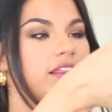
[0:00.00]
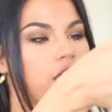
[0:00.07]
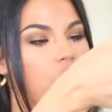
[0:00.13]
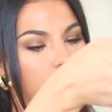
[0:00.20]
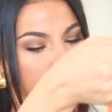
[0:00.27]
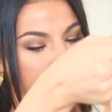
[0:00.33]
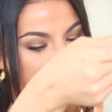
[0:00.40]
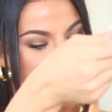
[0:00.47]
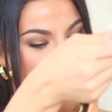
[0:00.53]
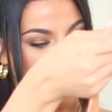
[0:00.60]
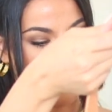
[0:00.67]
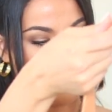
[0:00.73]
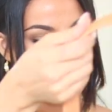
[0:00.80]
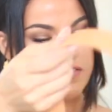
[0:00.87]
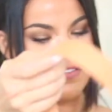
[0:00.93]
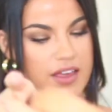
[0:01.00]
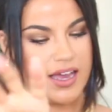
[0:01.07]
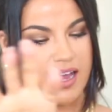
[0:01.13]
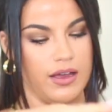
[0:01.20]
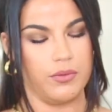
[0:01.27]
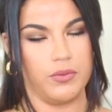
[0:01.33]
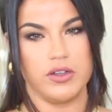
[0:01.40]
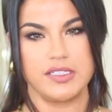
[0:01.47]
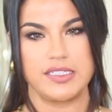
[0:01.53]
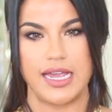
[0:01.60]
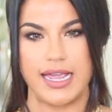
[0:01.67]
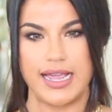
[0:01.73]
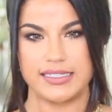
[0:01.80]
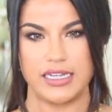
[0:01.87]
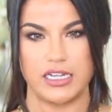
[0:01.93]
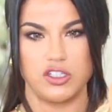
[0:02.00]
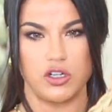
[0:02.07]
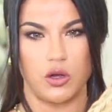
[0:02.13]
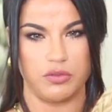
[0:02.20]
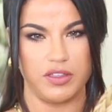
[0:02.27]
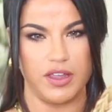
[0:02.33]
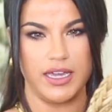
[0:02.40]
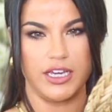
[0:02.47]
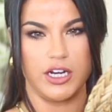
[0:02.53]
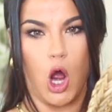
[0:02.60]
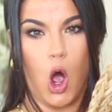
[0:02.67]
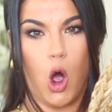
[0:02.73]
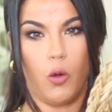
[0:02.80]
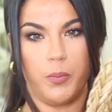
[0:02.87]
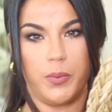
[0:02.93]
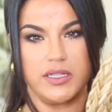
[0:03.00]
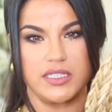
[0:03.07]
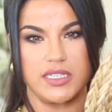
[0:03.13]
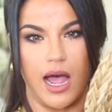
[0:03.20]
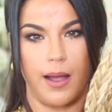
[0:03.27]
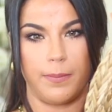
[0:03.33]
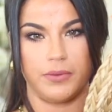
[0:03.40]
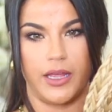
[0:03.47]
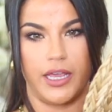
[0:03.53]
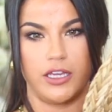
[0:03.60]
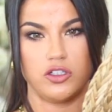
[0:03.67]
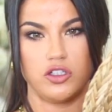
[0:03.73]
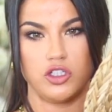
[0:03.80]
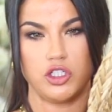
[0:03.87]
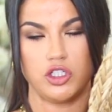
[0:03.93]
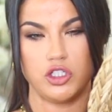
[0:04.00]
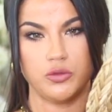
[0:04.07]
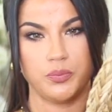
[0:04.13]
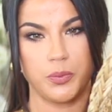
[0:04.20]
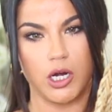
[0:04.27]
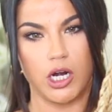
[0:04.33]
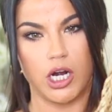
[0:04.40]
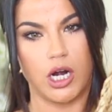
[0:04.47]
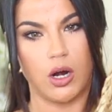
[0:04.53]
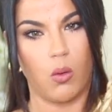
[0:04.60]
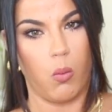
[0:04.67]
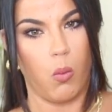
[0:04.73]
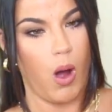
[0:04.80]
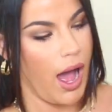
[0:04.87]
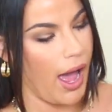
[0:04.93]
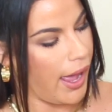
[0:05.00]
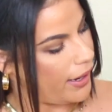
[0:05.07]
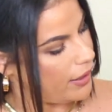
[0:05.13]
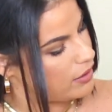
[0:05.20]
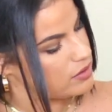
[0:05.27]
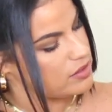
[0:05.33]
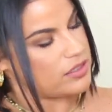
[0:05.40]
The only negative thing I will say is I don't think it opens up like super wide.